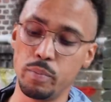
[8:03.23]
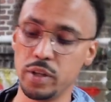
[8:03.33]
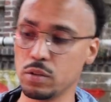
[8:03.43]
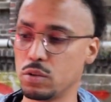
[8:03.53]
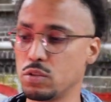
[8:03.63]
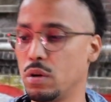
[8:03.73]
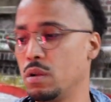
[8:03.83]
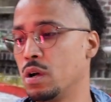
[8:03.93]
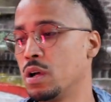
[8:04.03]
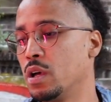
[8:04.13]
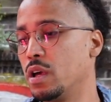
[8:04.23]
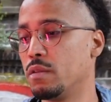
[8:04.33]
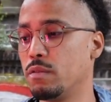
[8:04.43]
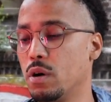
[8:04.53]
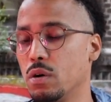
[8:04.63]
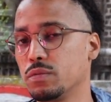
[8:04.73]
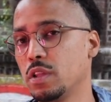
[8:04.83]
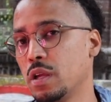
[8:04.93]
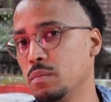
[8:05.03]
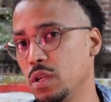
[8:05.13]
PID controller involved.
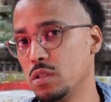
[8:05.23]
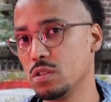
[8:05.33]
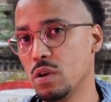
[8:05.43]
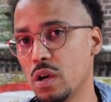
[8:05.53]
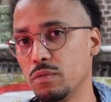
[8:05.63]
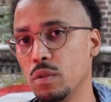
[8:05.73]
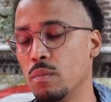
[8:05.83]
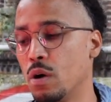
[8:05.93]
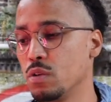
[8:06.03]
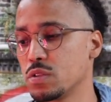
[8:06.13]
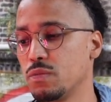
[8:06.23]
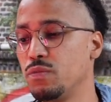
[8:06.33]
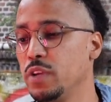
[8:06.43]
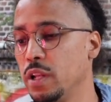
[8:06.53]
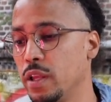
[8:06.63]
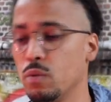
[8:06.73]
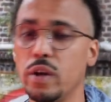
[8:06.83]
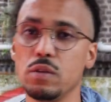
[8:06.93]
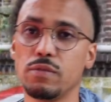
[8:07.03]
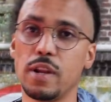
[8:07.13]
That means you have the most feeling
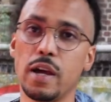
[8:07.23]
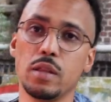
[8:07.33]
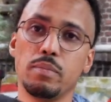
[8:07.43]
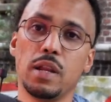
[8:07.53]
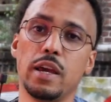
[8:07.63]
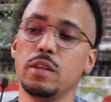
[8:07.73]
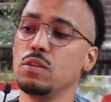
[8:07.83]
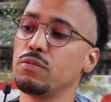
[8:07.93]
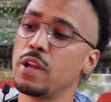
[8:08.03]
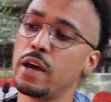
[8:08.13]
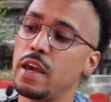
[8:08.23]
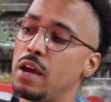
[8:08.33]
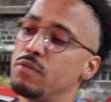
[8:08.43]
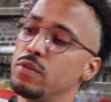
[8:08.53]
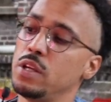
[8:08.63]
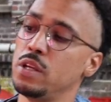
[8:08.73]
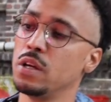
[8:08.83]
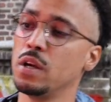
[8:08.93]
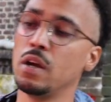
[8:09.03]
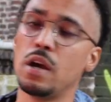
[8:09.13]
when you fly the plane. You fly every,
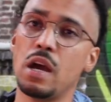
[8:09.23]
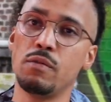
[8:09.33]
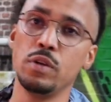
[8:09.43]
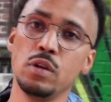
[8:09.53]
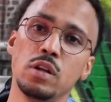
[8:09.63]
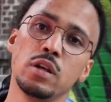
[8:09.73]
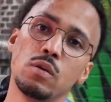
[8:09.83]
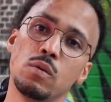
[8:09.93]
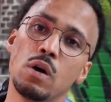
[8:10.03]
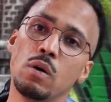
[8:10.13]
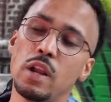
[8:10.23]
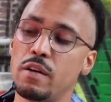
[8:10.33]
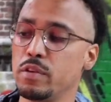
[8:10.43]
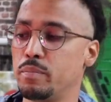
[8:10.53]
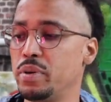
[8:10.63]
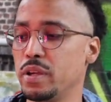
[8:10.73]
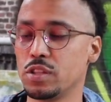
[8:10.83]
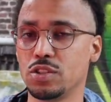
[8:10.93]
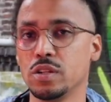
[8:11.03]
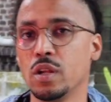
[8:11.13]
every little roll, every
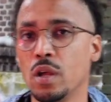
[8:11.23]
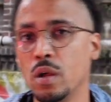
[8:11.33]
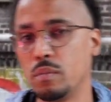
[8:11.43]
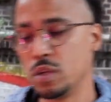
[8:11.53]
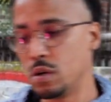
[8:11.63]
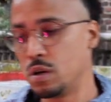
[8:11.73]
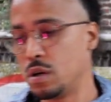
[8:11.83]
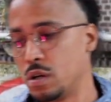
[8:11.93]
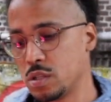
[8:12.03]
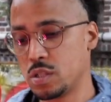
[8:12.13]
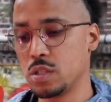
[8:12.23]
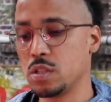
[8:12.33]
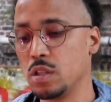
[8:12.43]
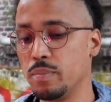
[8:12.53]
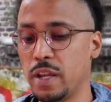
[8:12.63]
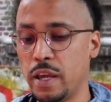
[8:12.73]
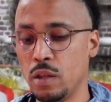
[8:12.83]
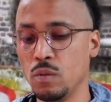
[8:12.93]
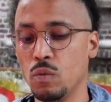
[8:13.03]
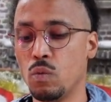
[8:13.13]
pitch because the
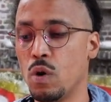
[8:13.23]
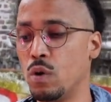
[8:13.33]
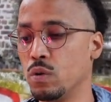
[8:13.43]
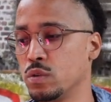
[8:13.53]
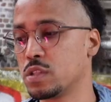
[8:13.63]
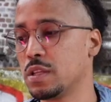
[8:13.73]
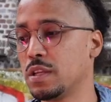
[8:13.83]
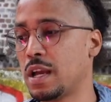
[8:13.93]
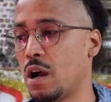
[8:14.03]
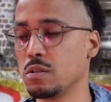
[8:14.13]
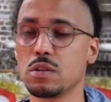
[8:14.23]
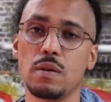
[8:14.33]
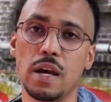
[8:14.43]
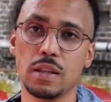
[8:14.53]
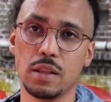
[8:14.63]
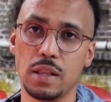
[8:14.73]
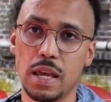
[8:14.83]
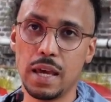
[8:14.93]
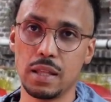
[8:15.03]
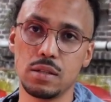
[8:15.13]
plane won't counteract
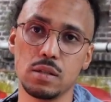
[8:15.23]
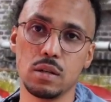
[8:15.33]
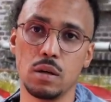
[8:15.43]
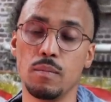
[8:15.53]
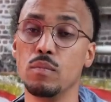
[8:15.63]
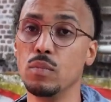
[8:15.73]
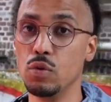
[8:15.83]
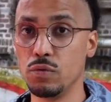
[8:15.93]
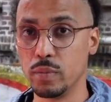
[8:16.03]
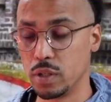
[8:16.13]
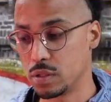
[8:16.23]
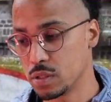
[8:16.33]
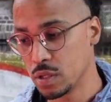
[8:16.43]
that um, movement.